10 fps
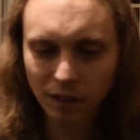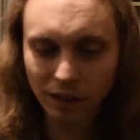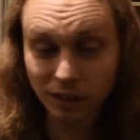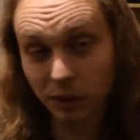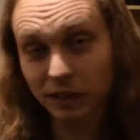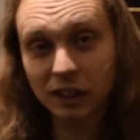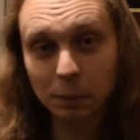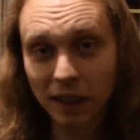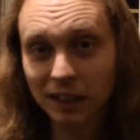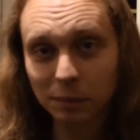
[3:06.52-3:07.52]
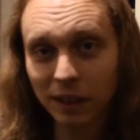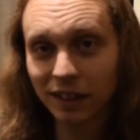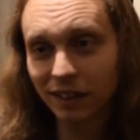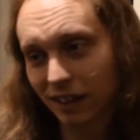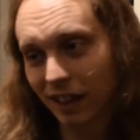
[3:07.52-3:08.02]
So he suspects
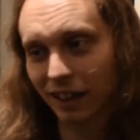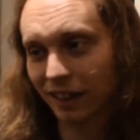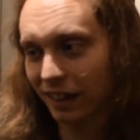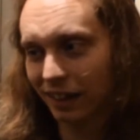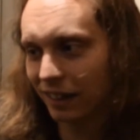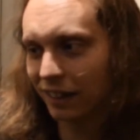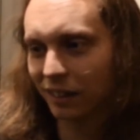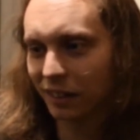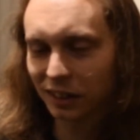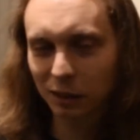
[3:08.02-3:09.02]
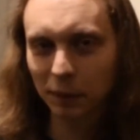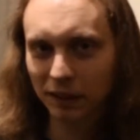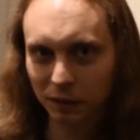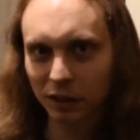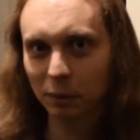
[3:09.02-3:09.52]
me, and he
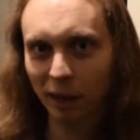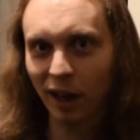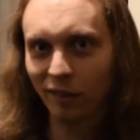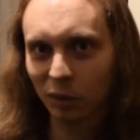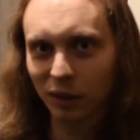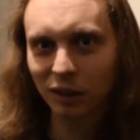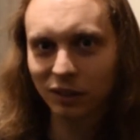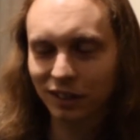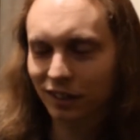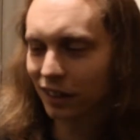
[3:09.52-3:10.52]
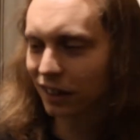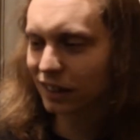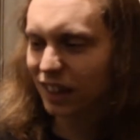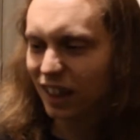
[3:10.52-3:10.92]
suspects just about everyone else in the class.